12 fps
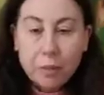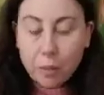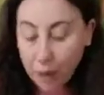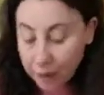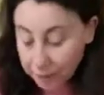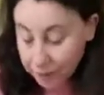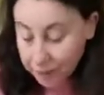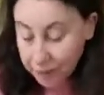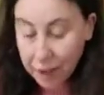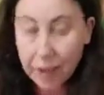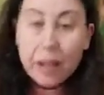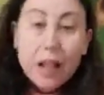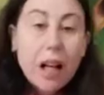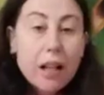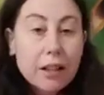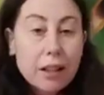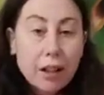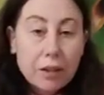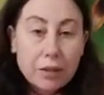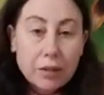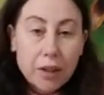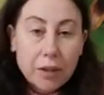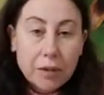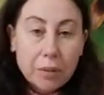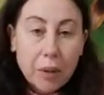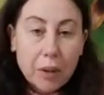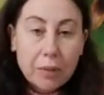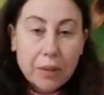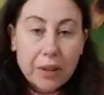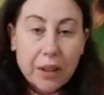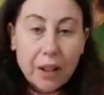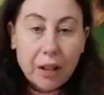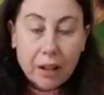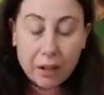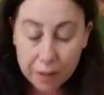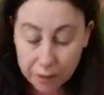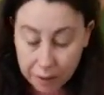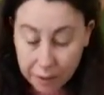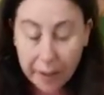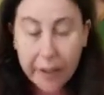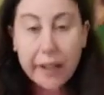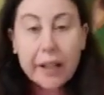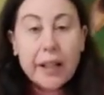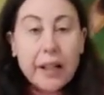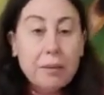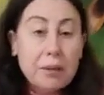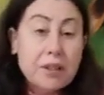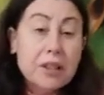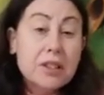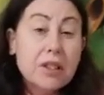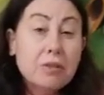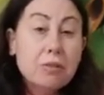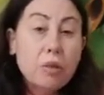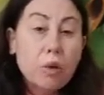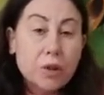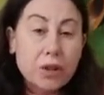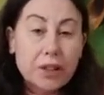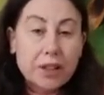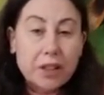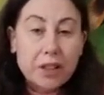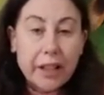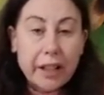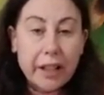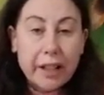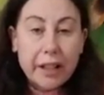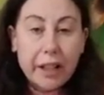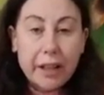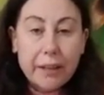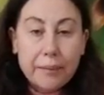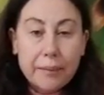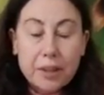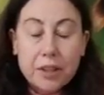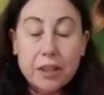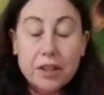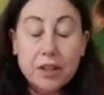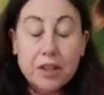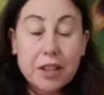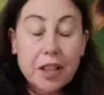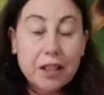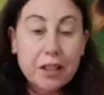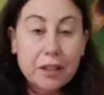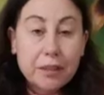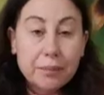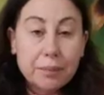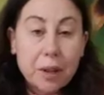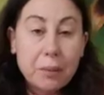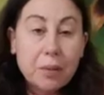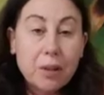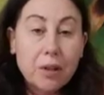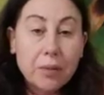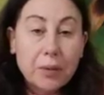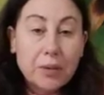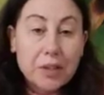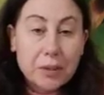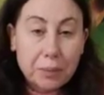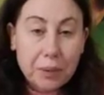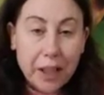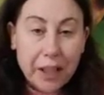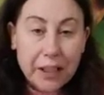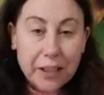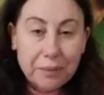Wednesday at Lara Craft Well with Art. And um, I just got water today because um, I just had a cup of coffee with some cake.